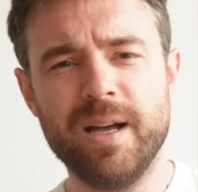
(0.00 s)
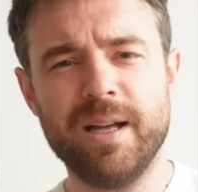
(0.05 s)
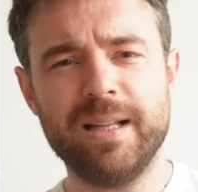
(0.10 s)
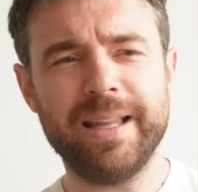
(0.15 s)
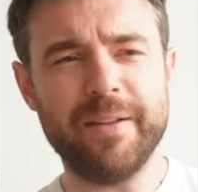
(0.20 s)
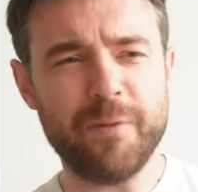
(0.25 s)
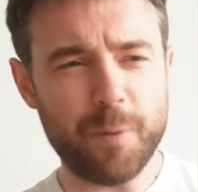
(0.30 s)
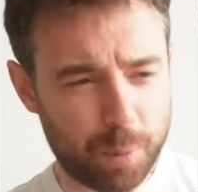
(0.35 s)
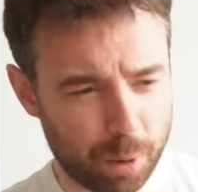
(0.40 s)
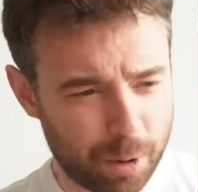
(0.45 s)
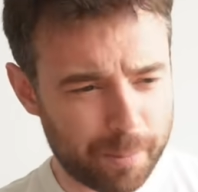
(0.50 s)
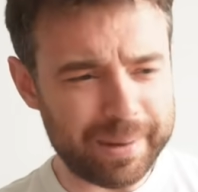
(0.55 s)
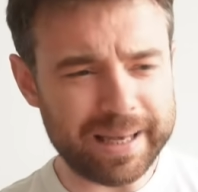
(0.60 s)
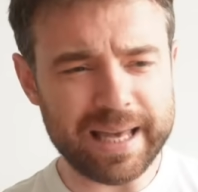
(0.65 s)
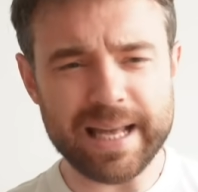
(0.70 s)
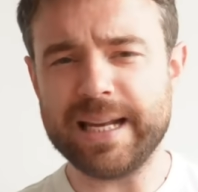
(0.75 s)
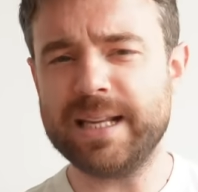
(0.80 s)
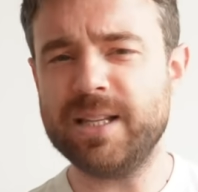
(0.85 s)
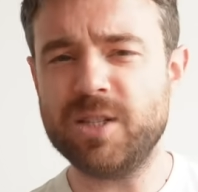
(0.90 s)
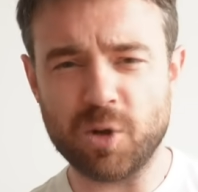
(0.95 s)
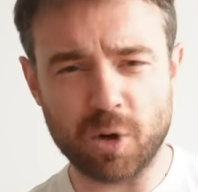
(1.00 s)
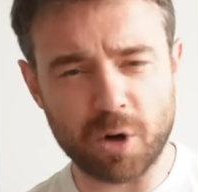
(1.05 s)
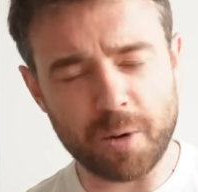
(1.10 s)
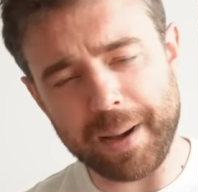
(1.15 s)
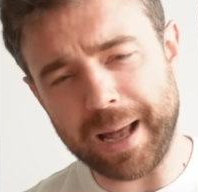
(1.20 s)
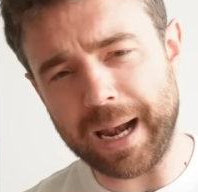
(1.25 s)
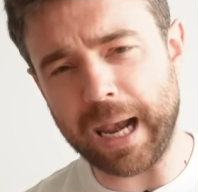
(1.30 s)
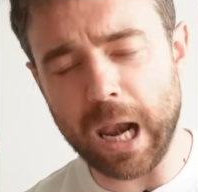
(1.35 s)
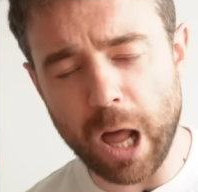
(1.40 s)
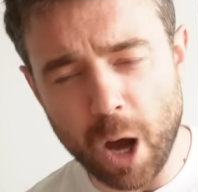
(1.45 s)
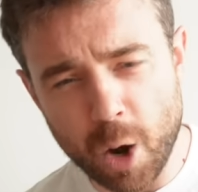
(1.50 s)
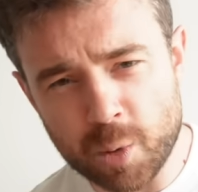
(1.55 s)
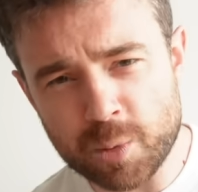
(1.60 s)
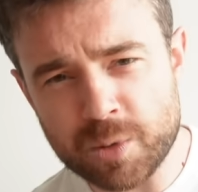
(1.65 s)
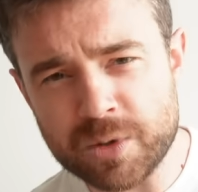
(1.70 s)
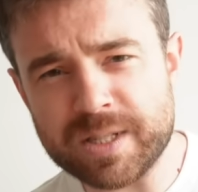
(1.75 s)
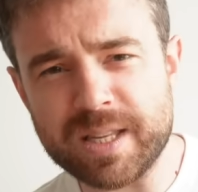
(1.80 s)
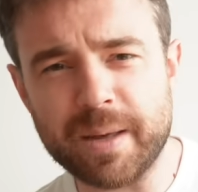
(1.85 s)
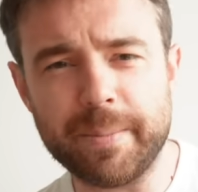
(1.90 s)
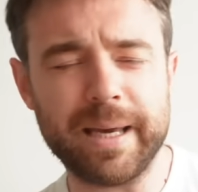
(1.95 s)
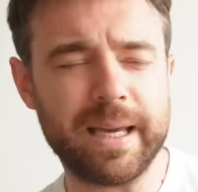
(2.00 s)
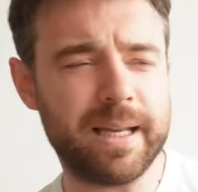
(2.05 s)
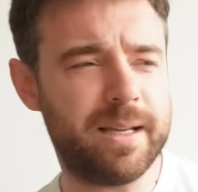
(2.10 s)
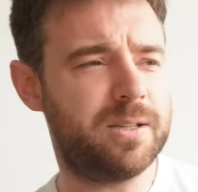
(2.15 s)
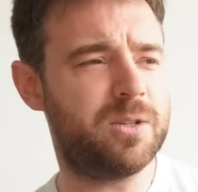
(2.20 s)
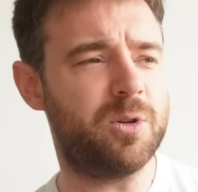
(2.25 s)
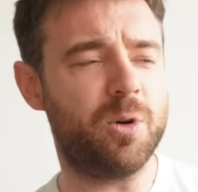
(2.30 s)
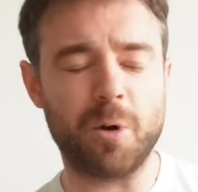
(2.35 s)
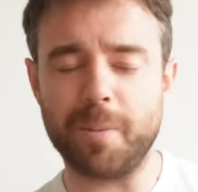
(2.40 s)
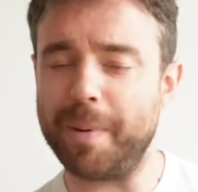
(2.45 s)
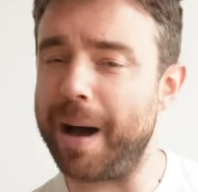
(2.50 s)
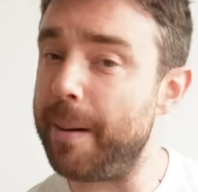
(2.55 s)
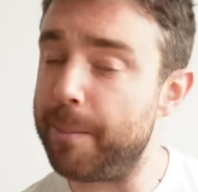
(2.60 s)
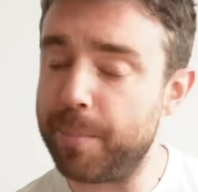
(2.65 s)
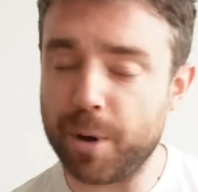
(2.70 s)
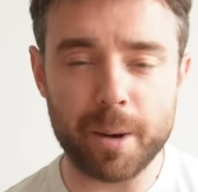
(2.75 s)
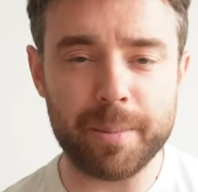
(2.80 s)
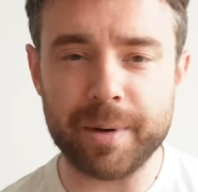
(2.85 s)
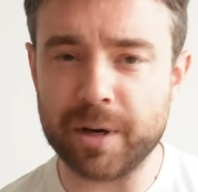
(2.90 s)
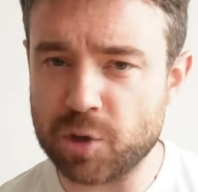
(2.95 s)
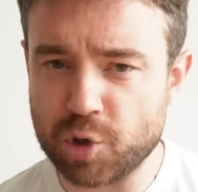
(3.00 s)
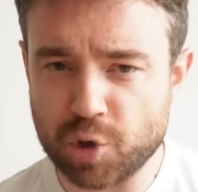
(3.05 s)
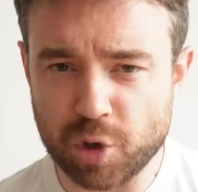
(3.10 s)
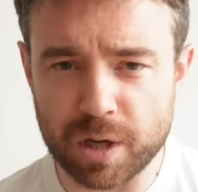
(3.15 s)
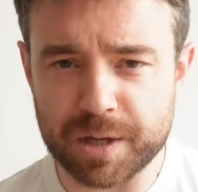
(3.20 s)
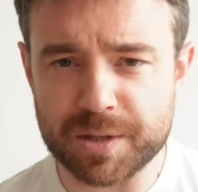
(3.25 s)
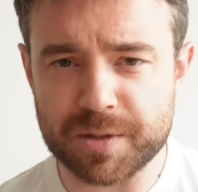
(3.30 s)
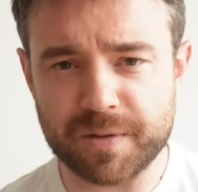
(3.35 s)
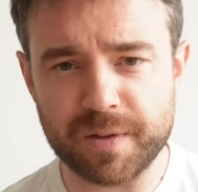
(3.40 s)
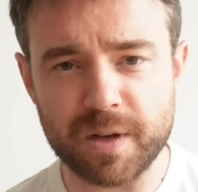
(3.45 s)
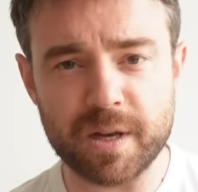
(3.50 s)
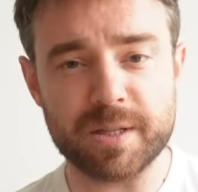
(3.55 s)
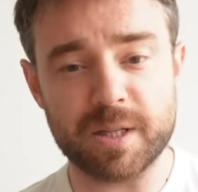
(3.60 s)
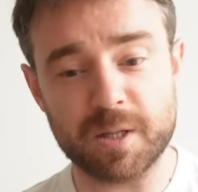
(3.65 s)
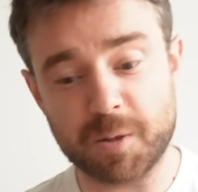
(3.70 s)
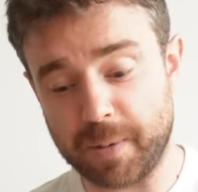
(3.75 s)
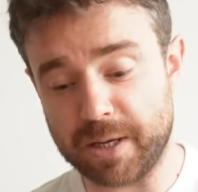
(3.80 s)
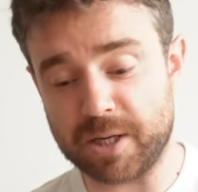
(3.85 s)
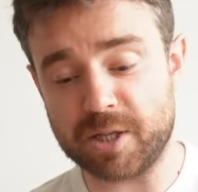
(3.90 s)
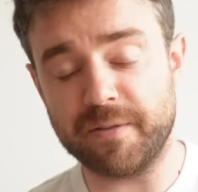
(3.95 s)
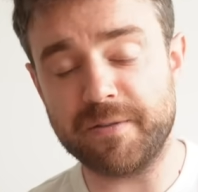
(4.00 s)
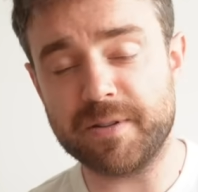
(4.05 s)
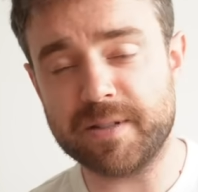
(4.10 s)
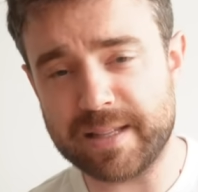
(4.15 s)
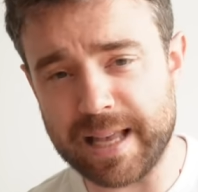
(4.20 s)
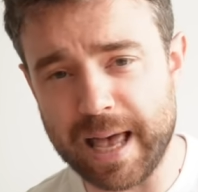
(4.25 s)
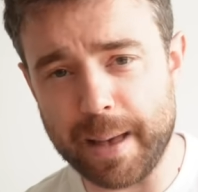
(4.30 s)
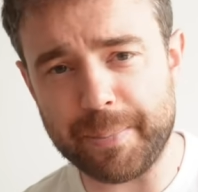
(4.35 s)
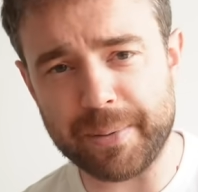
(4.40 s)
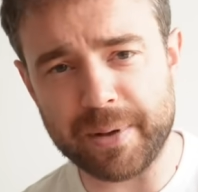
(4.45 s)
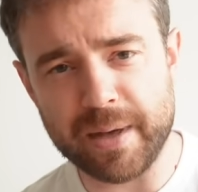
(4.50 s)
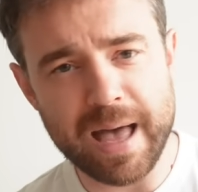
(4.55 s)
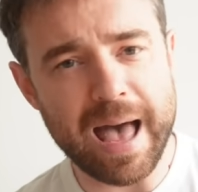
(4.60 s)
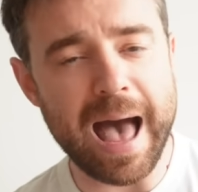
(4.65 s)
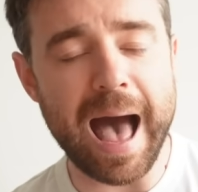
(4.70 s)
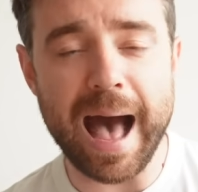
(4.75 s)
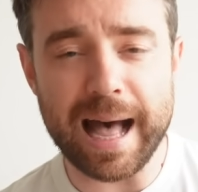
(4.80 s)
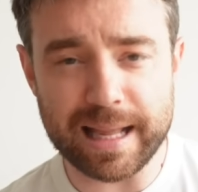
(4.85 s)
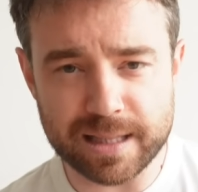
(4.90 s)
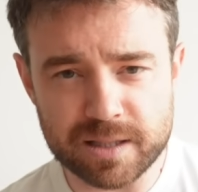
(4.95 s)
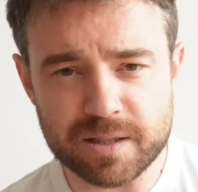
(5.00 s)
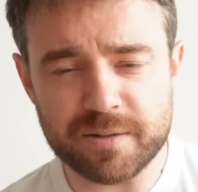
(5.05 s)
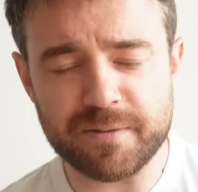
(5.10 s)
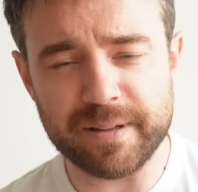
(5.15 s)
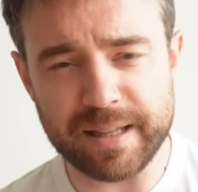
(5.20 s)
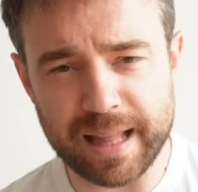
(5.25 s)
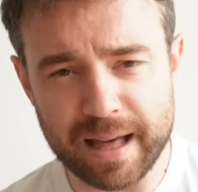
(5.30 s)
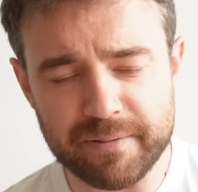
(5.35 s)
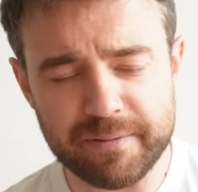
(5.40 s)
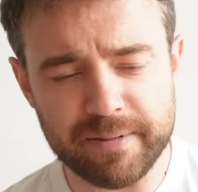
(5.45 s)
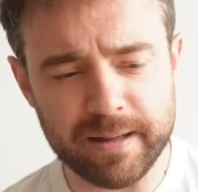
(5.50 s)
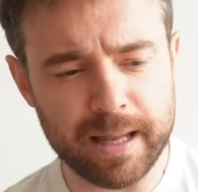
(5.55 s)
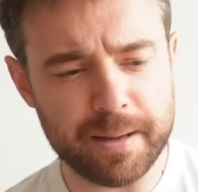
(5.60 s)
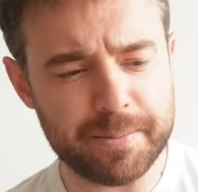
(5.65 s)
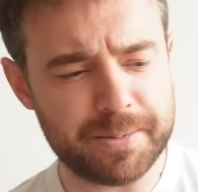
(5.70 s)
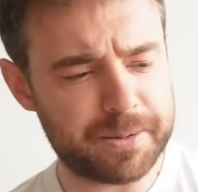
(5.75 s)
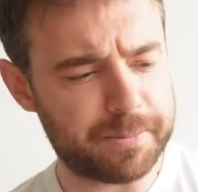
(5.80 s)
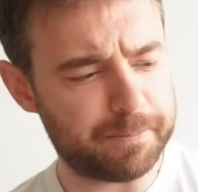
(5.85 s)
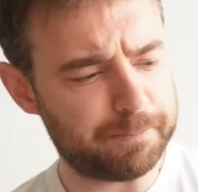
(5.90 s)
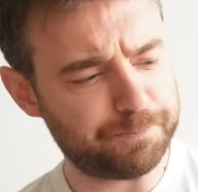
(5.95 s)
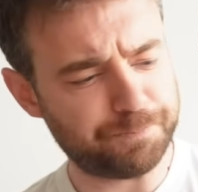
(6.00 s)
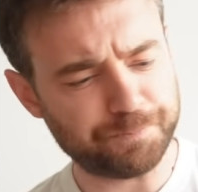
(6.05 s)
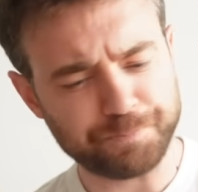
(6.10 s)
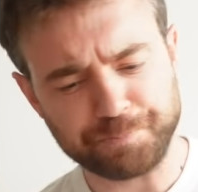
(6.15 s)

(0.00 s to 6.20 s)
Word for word: Liverpool are beginning to talk about loans, they're beginning to talk about permanent transfers, especially for Sepp and for Nat Phillips.